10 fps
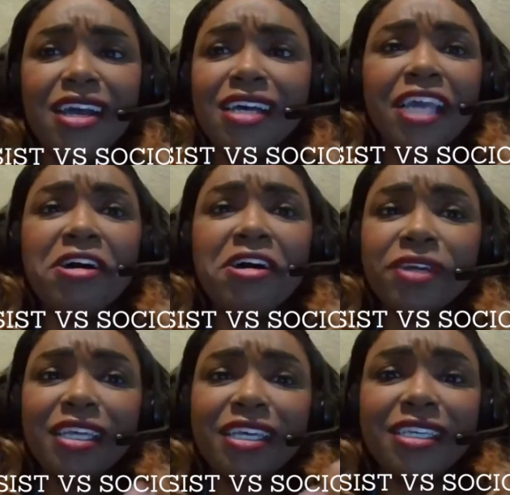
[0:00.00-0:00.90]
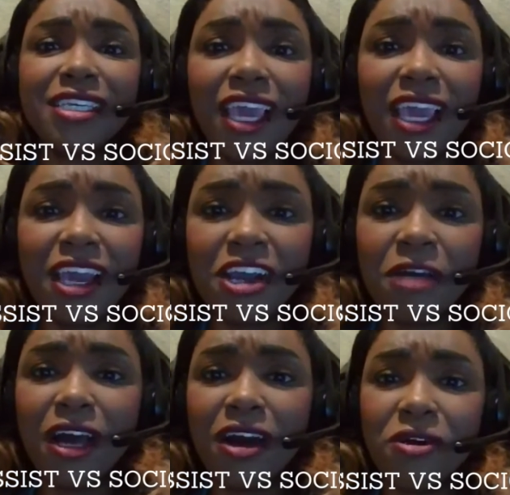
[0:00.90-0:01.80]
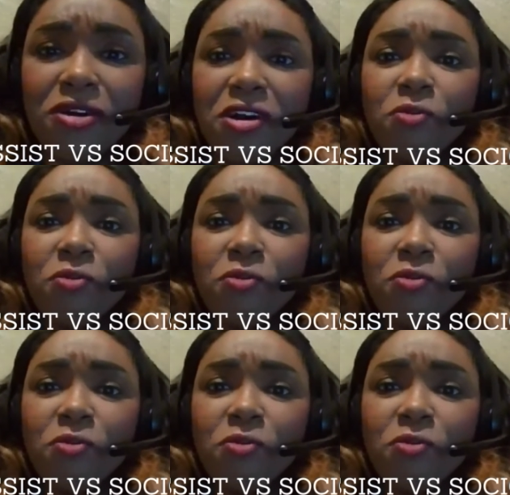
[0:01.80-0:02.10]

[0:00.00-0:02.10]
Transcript: They don't really care about